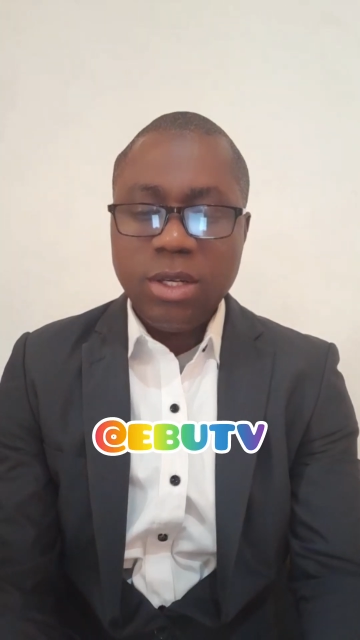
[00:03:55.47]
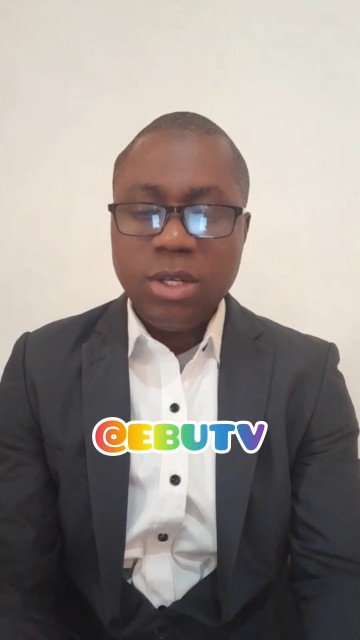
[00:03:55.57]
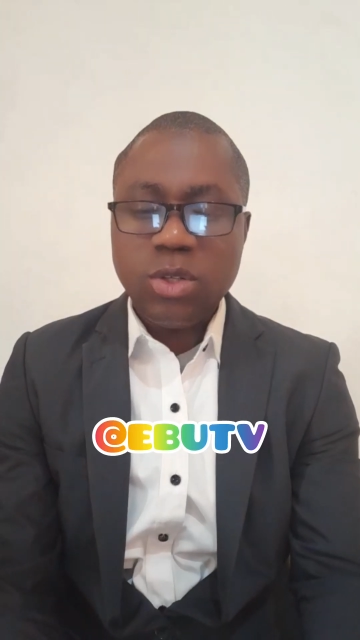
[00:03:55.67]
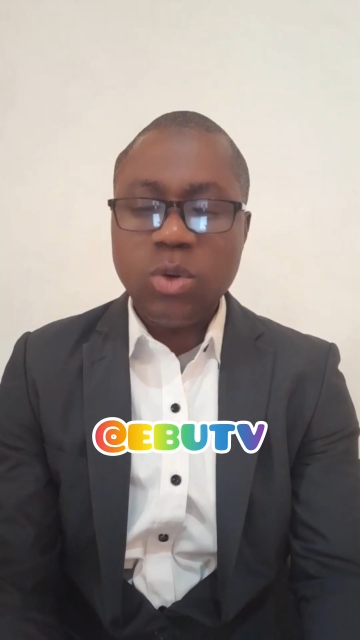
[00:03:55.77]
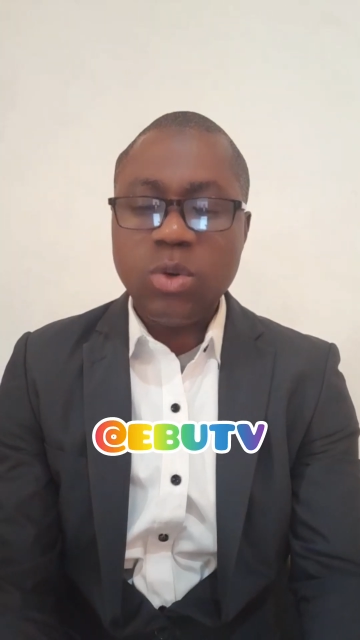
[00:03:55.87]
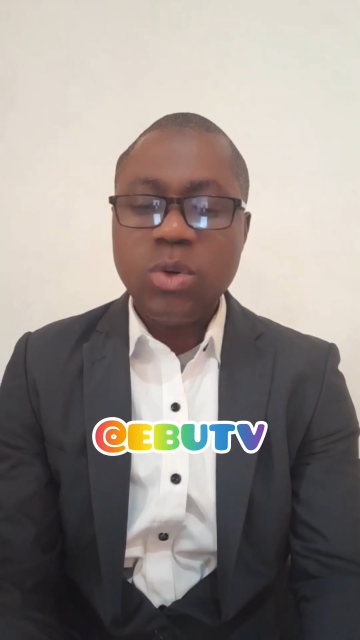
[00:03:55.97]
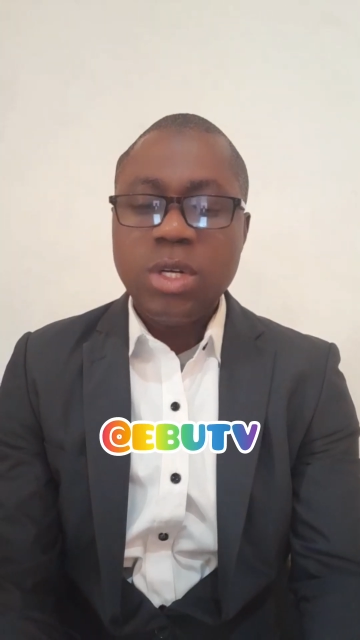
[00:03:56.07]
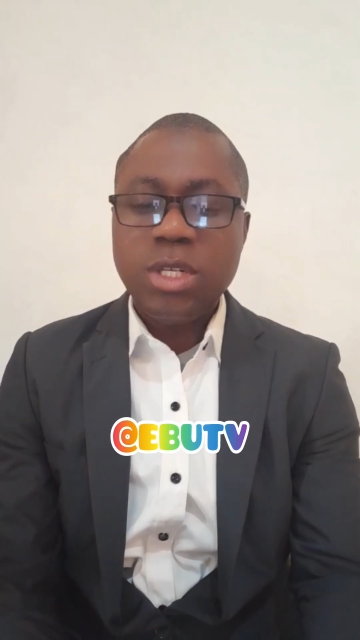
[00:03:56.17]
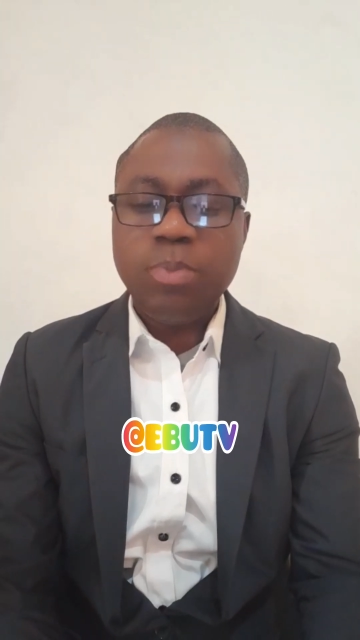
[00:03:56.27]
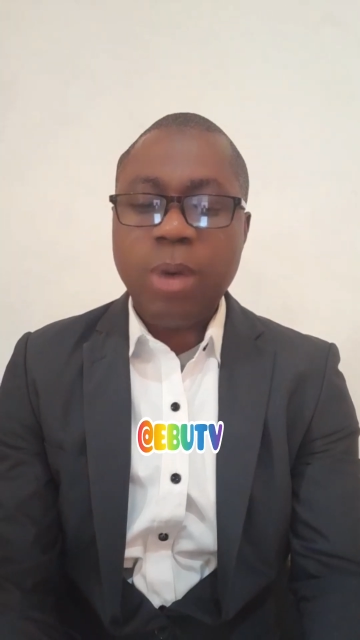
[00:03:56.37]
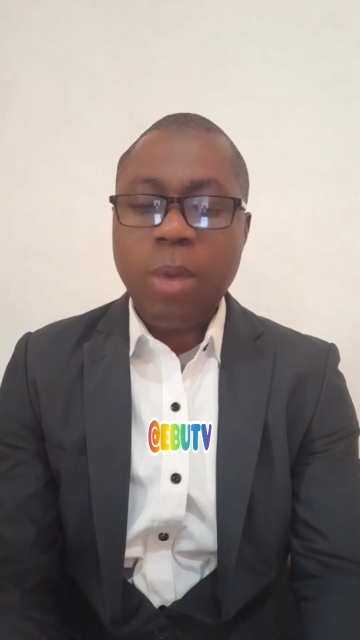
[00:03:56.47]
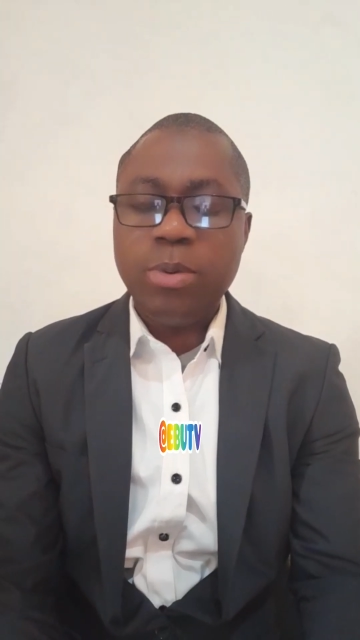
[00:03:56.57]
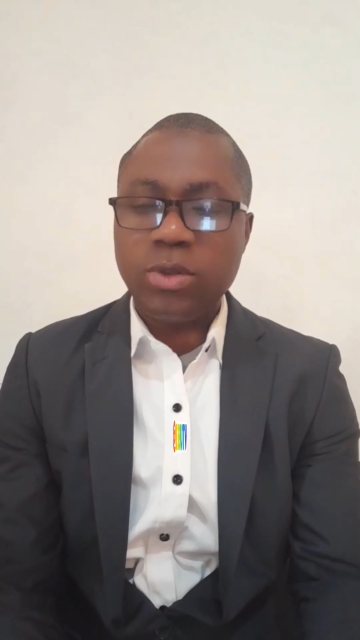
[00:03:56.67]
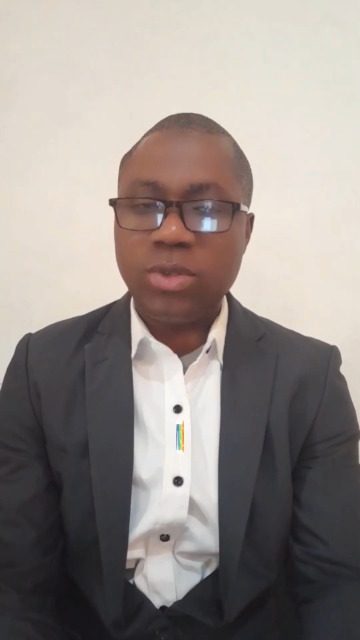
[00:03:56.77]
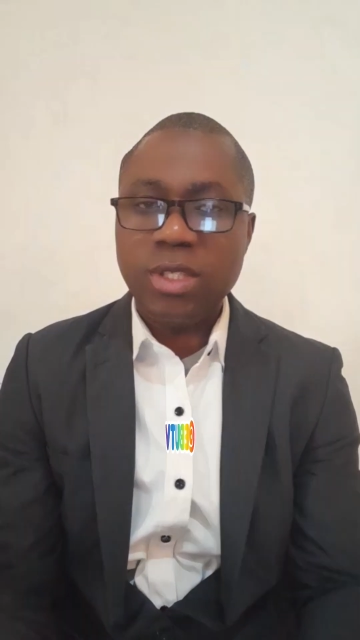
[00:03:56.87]
So the
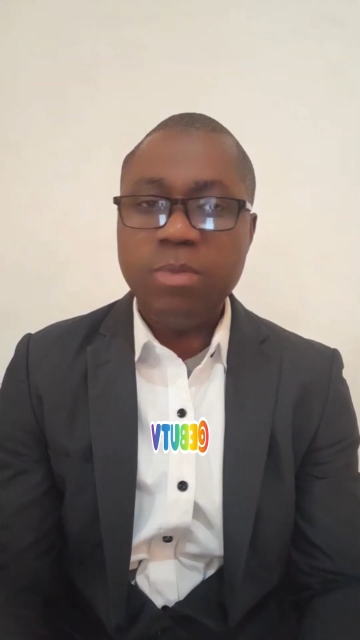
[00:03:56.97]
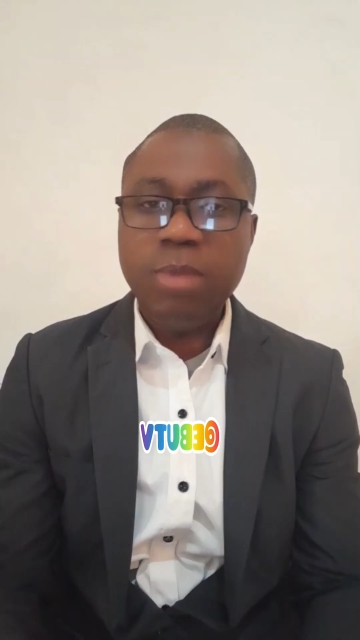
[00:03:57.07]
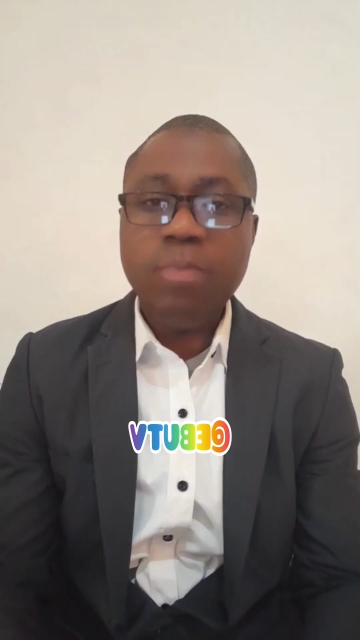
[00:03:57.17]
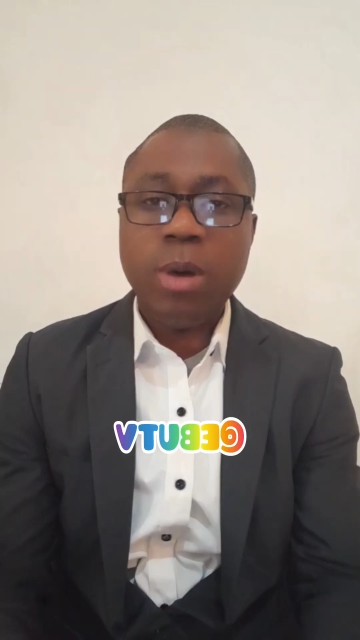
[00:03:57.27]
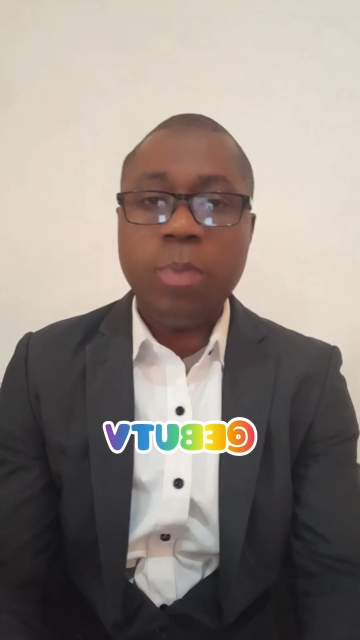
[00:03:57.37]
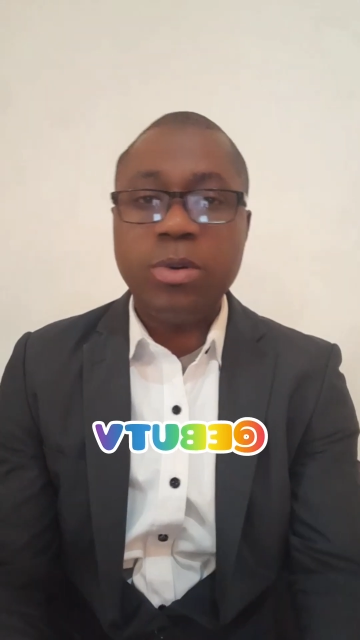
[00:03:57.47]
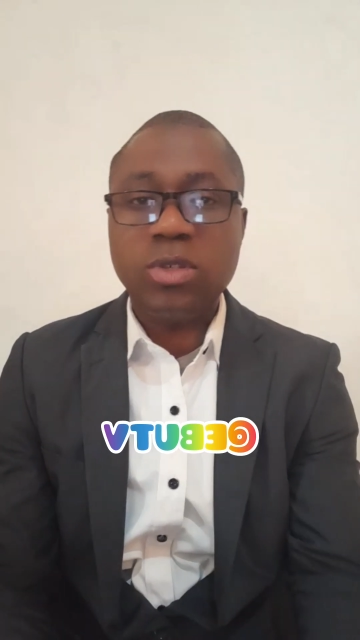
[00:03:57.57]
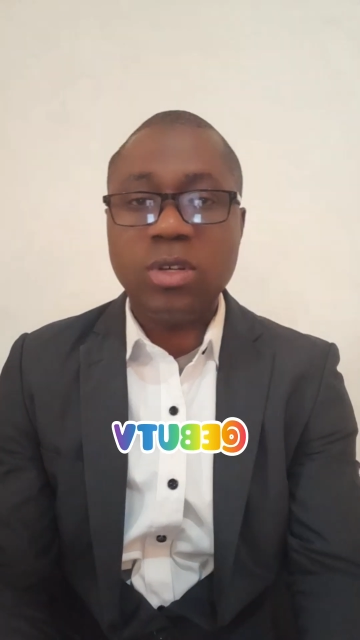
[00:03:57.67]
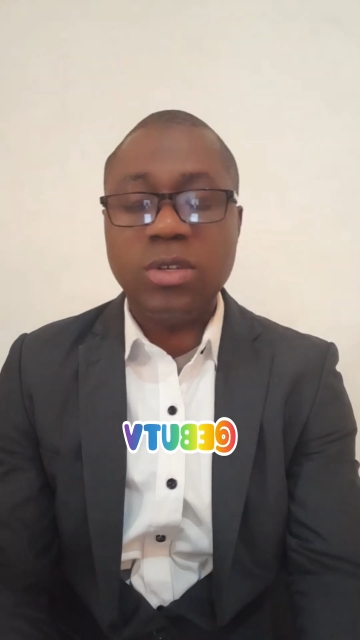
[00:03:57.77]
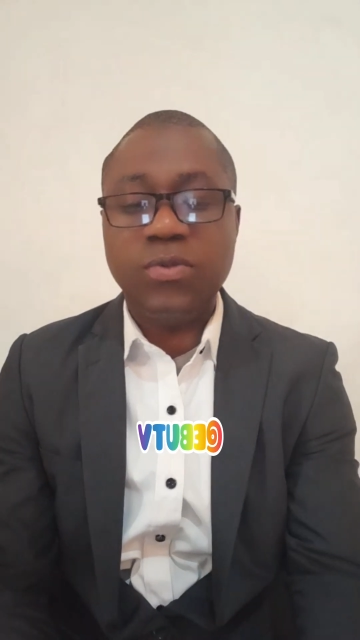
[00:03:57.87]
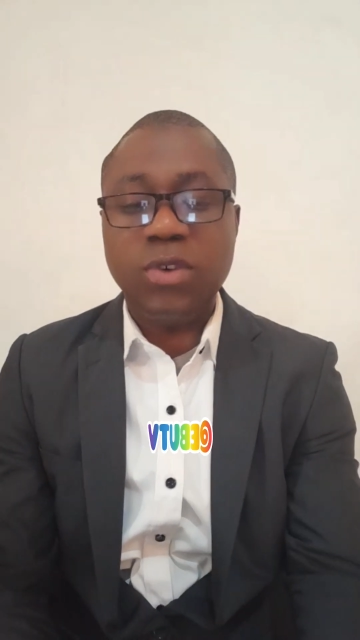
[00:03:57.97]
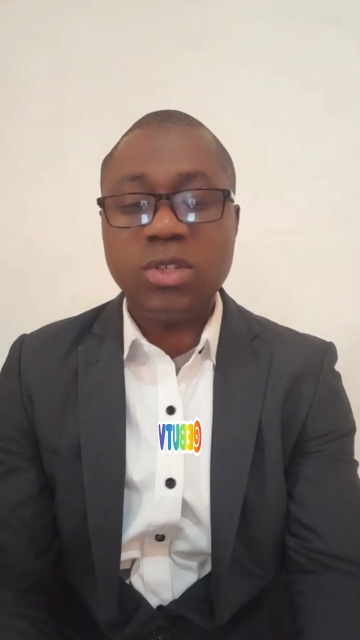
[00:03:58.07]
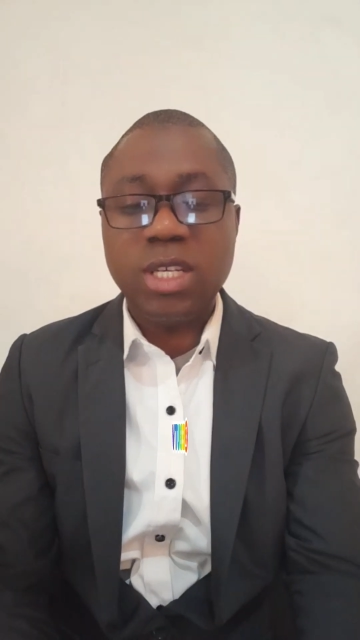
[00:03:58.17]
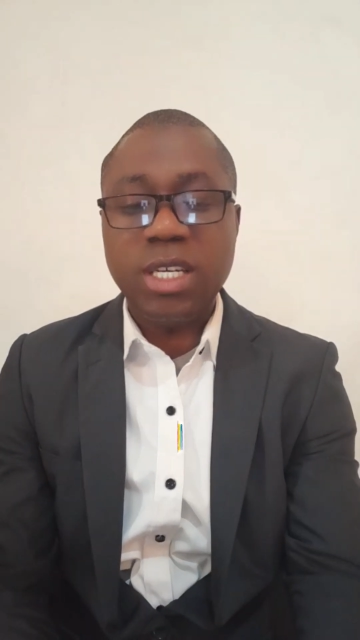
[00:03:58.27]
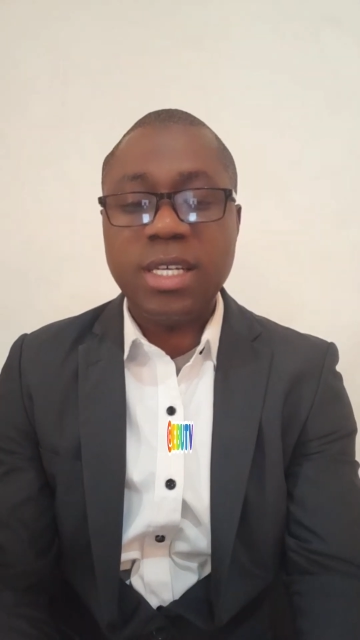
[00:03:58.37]
main purpose of the
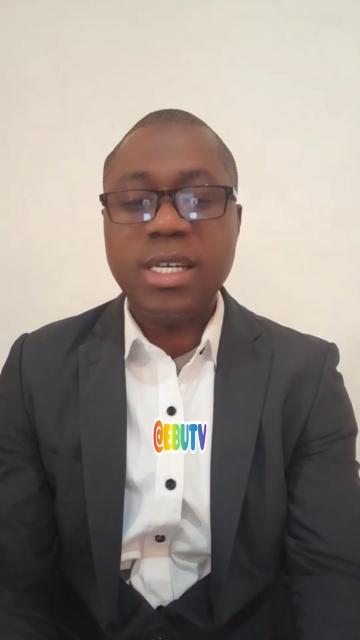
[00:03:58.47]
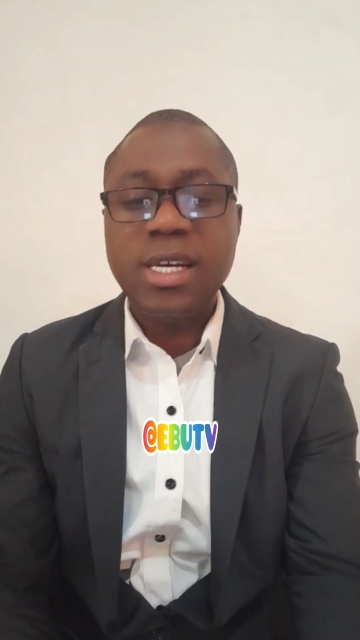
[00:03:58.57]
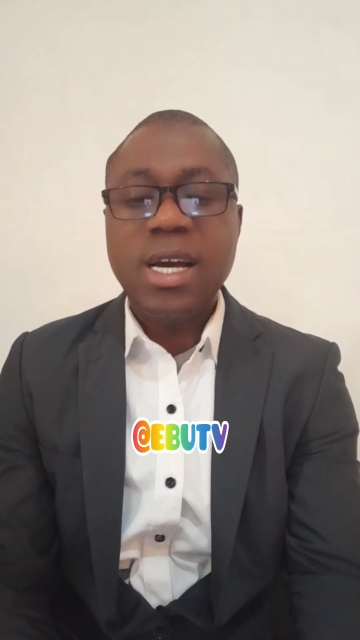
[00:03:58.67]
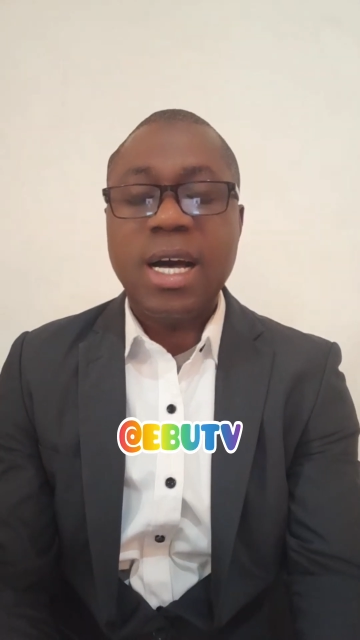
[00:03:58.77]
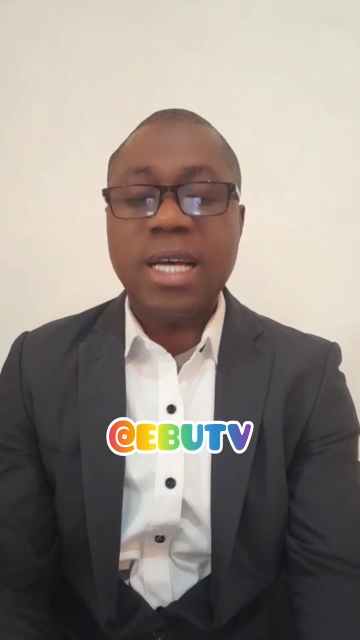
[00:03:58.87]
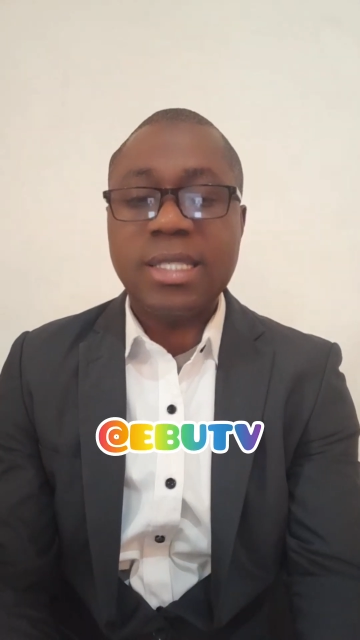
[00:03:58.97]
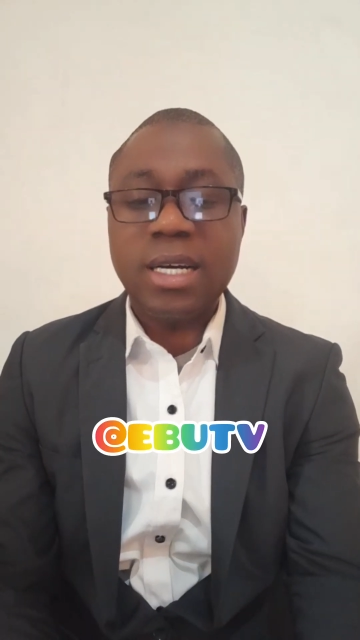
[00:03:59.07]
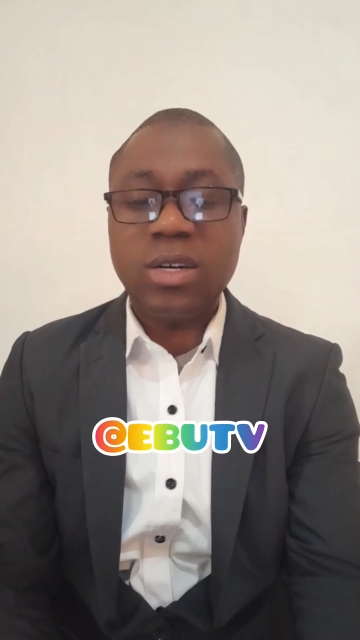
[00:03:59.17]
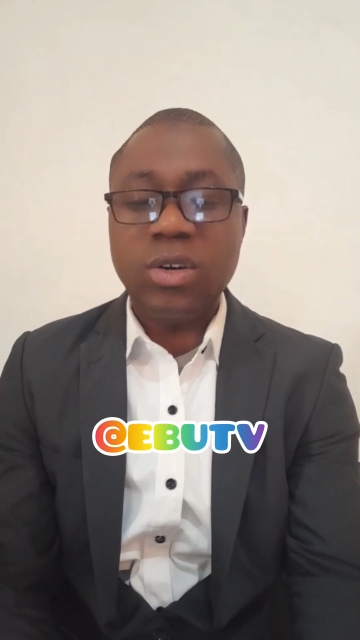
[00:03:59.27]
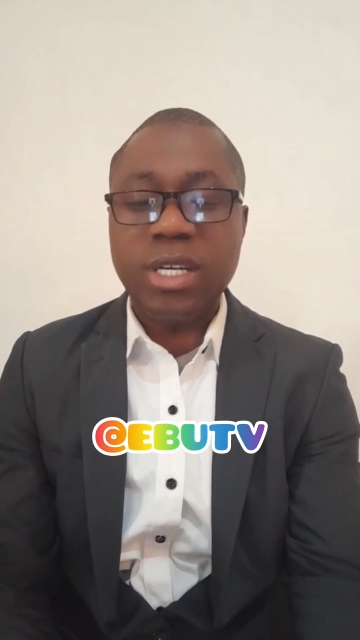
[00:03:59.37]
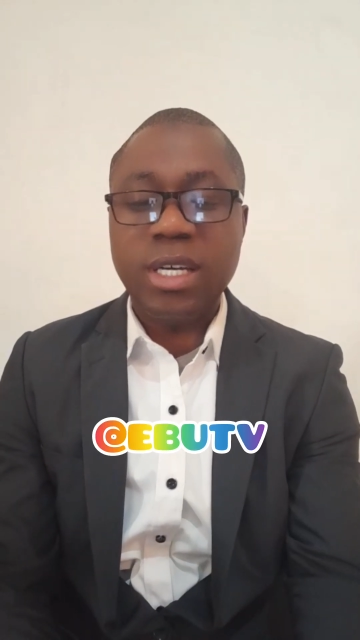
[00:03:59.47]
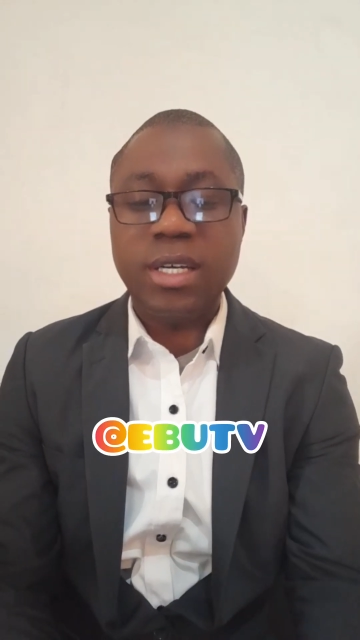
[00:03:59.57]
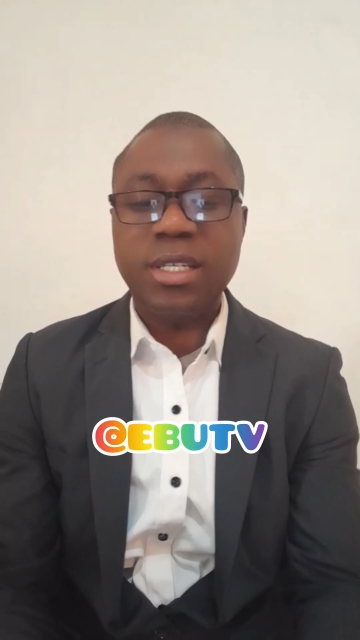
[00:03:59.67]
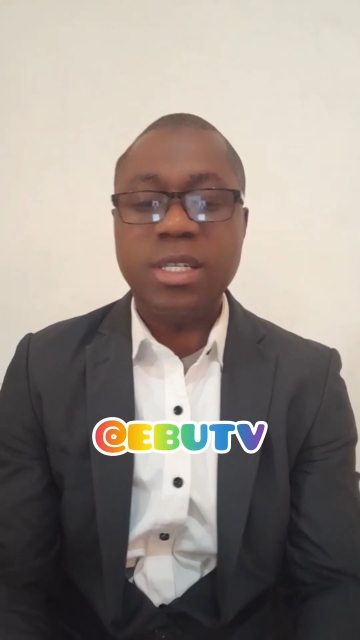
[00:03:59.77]
First King and Second King, the